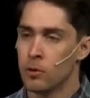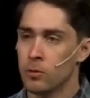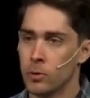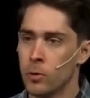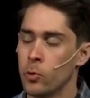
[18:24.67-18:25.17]

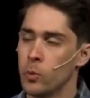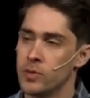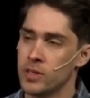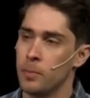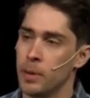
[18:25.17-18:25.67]
Ruth
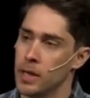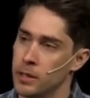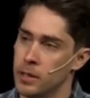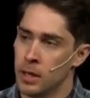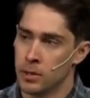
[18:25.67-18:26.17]
was
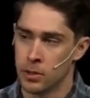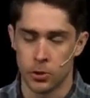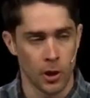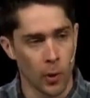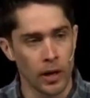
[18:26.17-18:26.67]
committed to
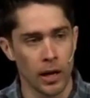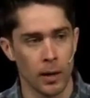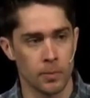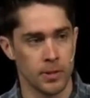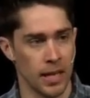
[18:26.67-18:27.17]
showing
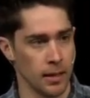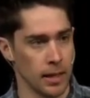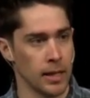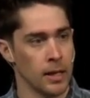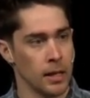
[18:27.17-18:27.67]
up
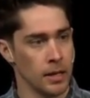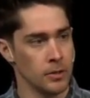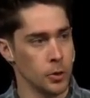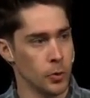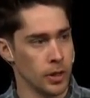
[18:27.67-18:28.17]
daily
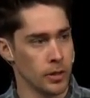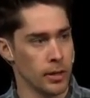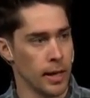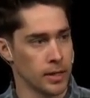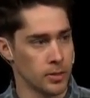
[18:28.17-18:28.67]
and doing the
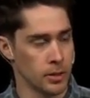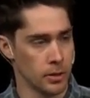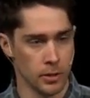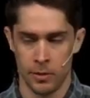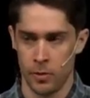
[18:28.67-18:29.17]
next
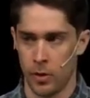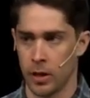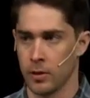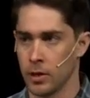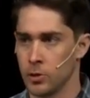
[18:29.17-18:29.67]
good
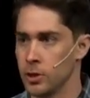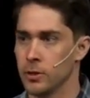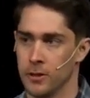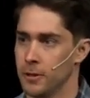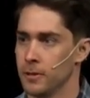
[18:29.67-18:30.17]
thing that she
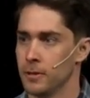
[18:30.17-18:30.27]
could